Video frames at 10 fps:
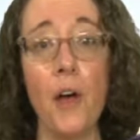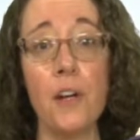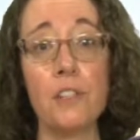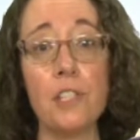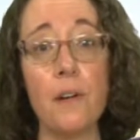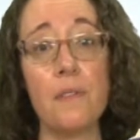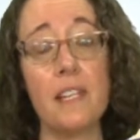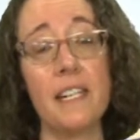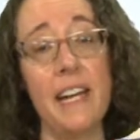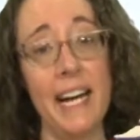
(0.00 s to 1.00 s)
So
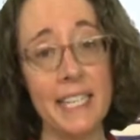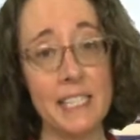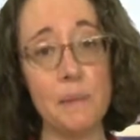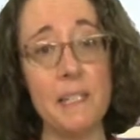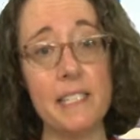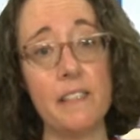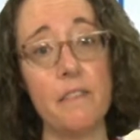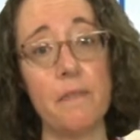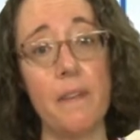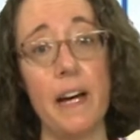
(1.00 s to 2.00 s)
the next piece
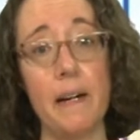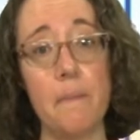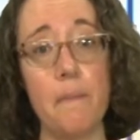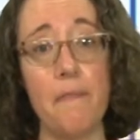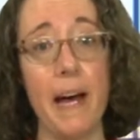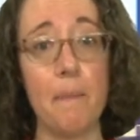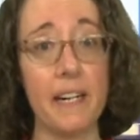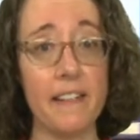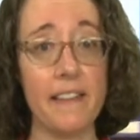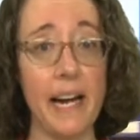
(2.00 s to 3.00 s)
of
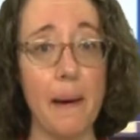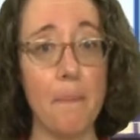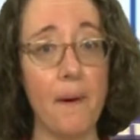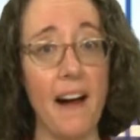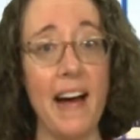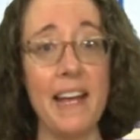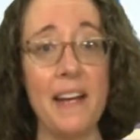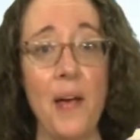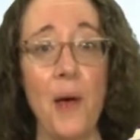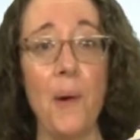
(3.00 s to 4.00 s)
fabric that I brought
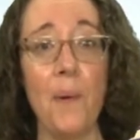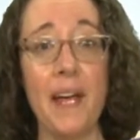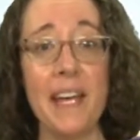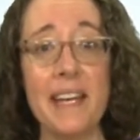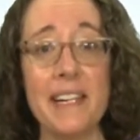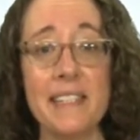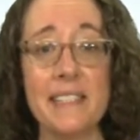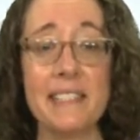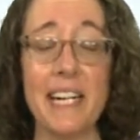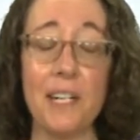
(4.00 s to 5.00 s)

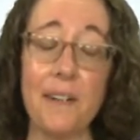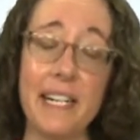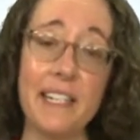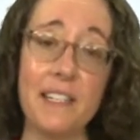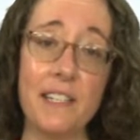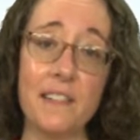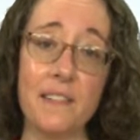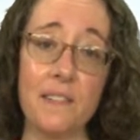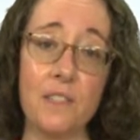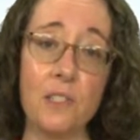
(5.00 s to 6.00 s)
is decorated
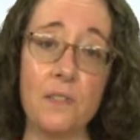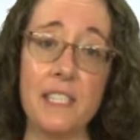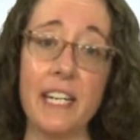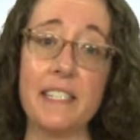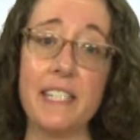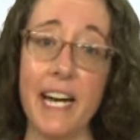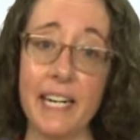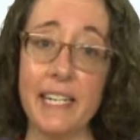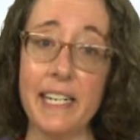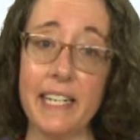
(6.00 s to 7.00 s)
using a
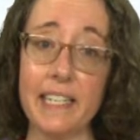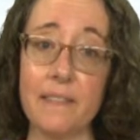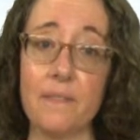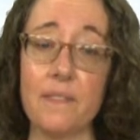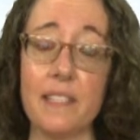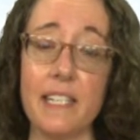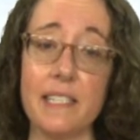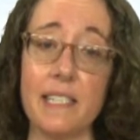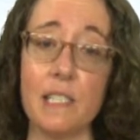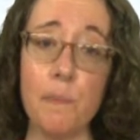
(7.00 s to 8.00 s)
technique
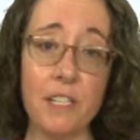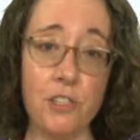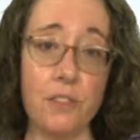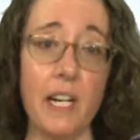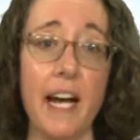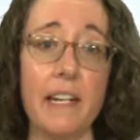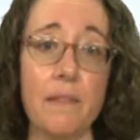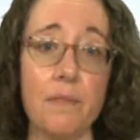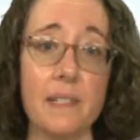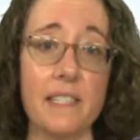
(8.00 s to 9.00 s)
that's a special kind
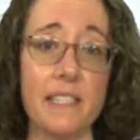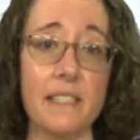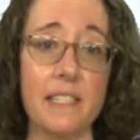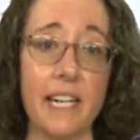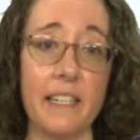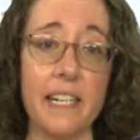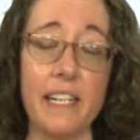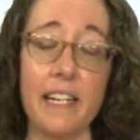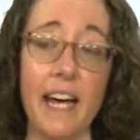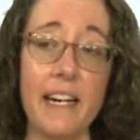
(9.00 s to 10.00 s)
of resist
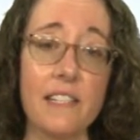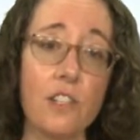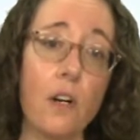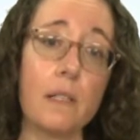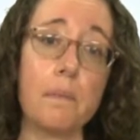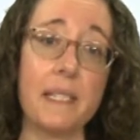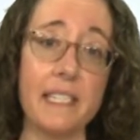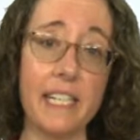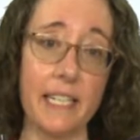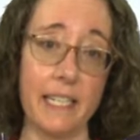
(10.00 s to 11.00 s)
technique, and it's called
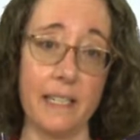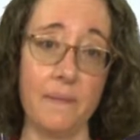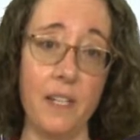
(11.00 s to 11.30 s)
batik.